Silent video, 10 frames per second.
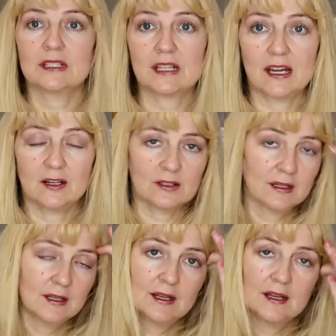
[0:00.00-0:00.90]

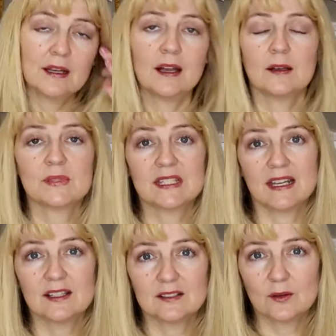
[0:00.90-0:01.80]
entire um,
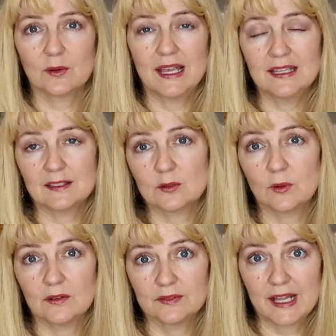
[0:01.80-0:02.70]
setting, so eight to
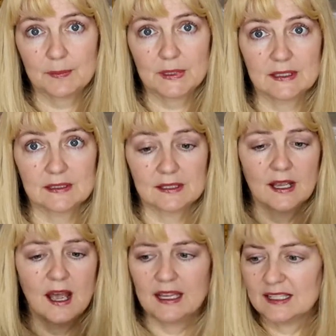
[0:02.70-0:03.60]
twelve napkins.
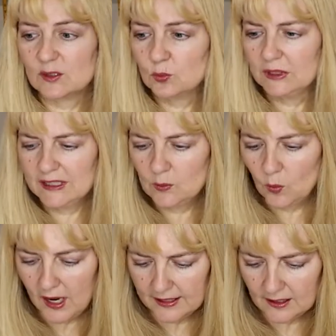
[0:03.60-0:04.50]
It's really
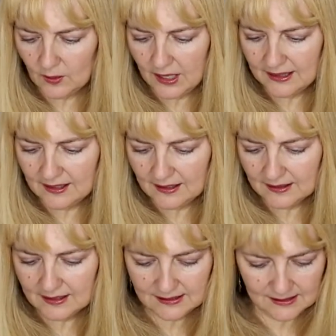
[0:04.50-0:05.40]
wide though. I
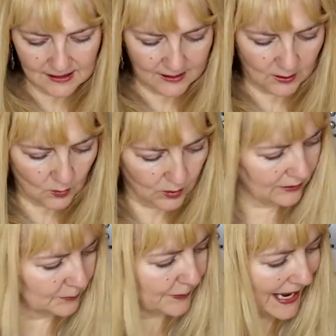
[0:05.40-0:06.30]
think this is like
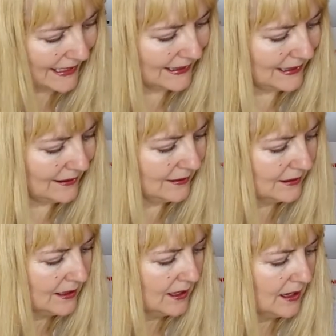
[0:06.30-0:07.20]
quilt backing.
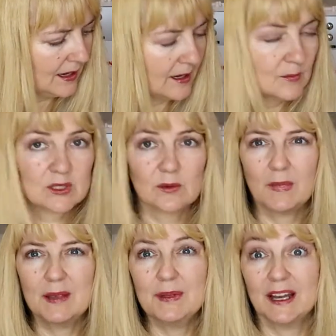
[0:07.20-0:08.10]
Um, so it
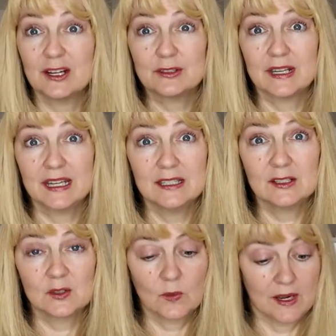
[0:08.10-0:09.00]
might be one hundred eight
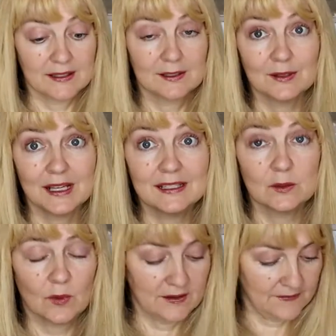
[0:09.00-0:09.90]
inches wide, so nice
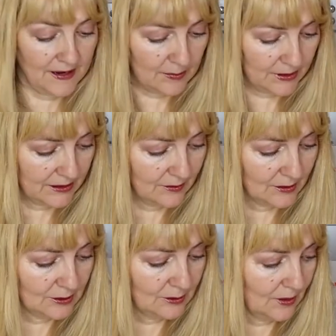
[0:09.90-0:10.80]
and wide fabric. You
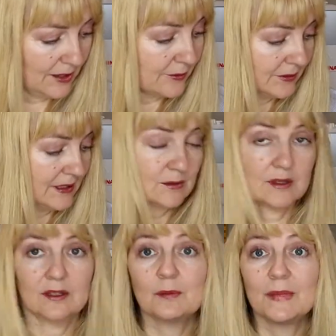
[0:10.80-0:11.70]
could do other things
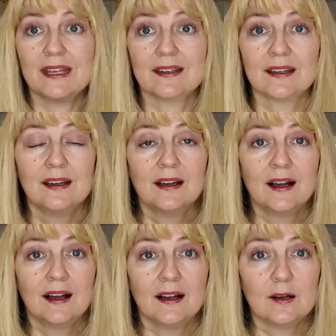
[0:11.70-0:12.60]
with it. You could make
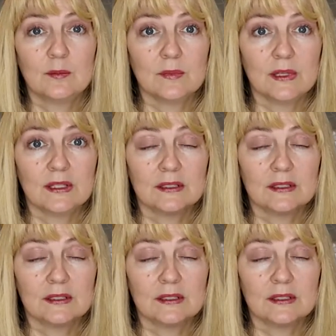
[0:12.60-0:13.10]
um,